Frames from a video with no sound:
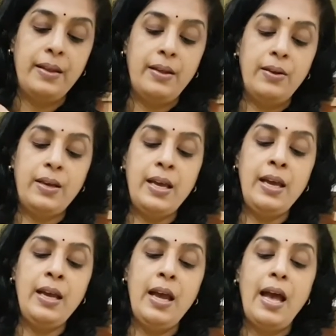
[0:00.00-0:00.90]

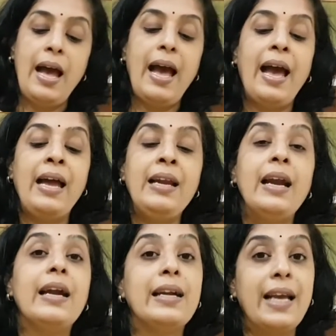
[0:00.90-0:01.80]
Okay? And
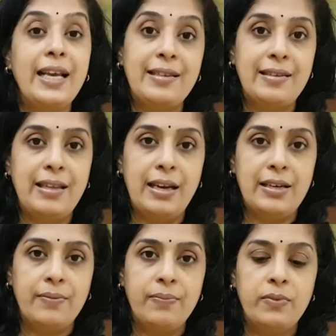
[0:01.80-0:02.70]
taste that
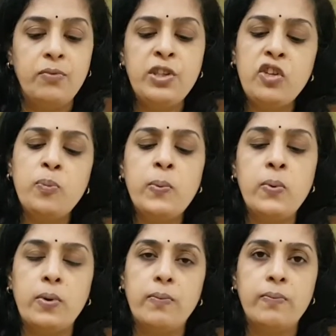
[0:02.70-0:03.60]
with a
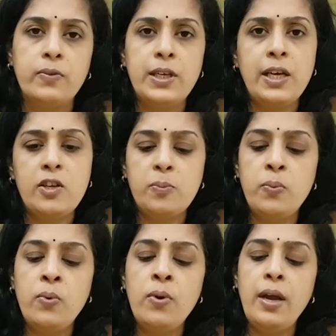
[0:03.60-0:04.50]
spoon. Take a
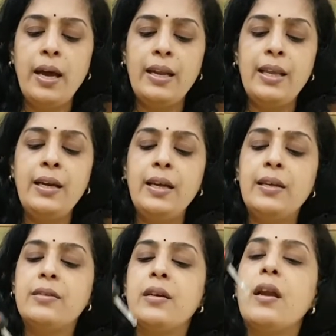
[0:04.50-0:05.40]
spoon and then
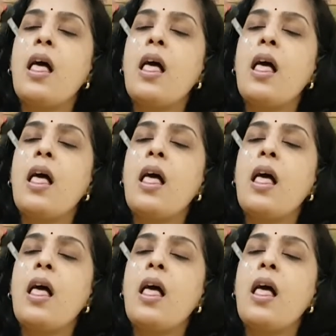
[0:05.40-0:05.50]
taste it.